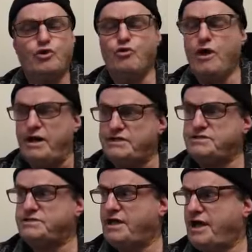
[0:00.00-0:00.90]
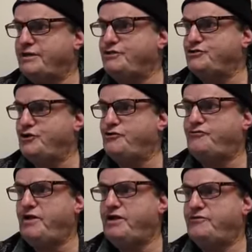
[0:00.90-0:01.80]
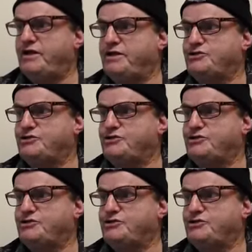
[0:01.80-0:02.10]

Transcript: Grace, undeserved favour,